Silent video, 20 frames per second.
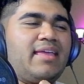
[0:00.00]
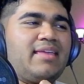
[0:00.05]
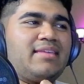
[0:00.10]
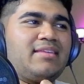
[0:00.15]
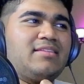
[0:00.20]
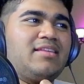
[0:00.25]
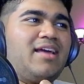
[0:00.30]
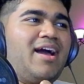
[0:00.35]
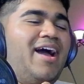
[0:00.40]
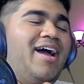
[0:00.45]

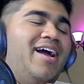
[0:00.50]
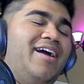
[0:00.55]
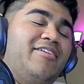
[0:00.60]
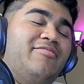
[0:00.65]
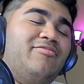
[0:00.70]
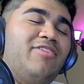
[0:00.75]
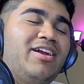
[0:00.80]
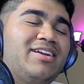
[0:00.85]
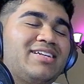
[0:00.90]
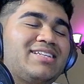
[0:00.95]
yeah,
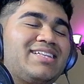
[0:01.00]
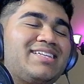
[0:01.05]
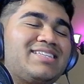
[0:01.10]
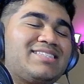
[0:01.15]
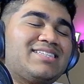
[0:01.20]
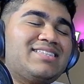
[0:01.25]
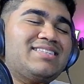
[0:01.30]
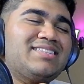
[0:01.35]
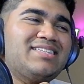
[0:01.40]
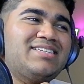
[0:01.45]
ironically, it's a
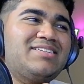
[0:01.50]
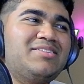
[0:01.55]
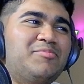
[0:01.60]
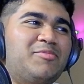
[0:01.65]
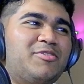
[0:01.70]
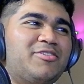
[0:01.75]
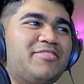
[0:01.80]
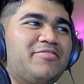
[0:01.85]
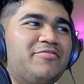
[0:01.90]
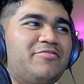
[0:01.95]
little
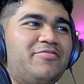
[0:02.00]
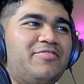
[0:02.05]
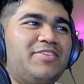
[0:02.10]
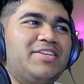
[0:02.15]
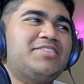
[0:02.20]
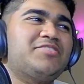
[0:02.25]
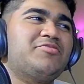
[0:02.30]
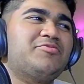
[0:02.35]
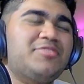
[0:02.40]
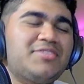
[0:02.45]
more
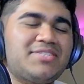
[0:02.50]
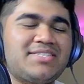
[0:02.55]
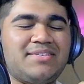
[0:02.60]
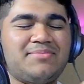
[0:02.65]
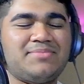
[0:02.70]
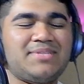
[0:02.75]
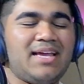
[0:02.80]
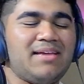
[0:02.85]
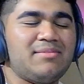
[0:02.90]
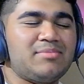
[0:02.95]
visceral
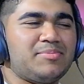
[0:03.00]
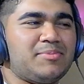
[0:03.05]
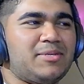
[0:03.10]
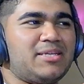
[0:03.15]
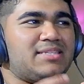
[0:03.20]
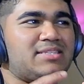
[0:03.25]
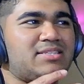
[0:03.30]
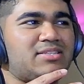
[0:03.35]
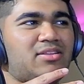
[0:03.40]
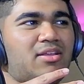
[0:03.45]
sometimes, but it's
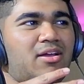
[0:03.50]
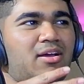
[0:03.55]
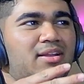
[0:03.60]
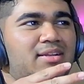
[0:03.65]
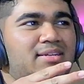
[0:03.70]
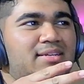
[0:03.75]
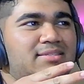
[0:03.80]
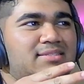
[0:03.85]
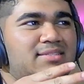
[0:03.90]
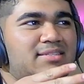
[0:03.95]
not
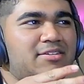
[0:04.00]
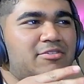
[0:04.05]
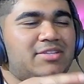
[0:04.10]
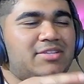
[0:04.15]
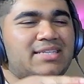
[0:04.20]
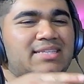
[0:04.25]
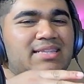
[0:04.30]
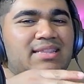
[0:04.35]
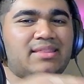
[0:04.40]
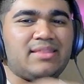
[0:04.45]
necessarily
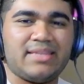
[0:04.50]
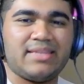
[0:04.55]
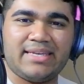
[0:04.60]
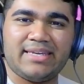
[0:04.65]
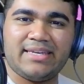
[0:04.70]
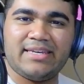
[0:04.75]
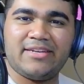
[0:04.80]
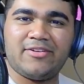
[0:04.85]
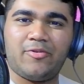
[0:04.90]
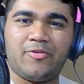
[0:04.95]

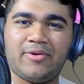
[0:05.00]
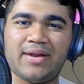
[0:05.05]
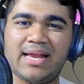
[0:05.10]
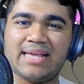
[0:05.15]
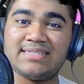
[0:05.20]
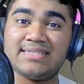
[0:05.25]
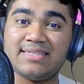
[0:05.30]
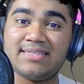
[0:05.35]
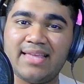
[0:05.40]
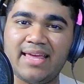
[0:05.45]
clean or
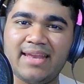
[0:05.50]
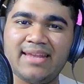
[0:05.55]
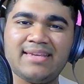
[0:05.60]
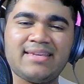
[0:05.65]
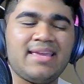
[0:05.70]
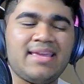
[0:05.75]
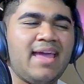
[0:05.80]
aesthetic.